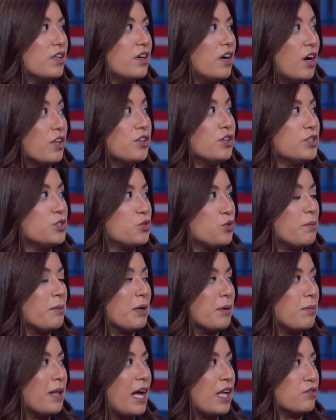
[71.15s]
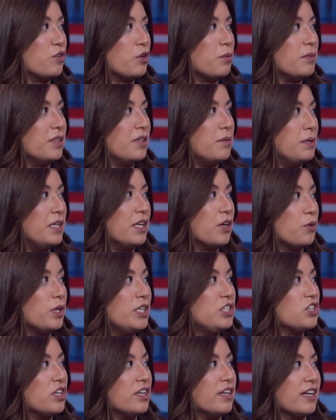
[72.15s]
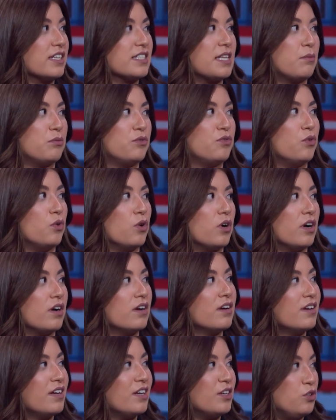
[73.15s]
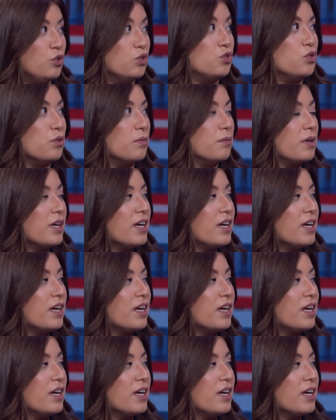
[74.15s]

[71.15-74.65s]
other streaming platform in the MENA region except for YouTube.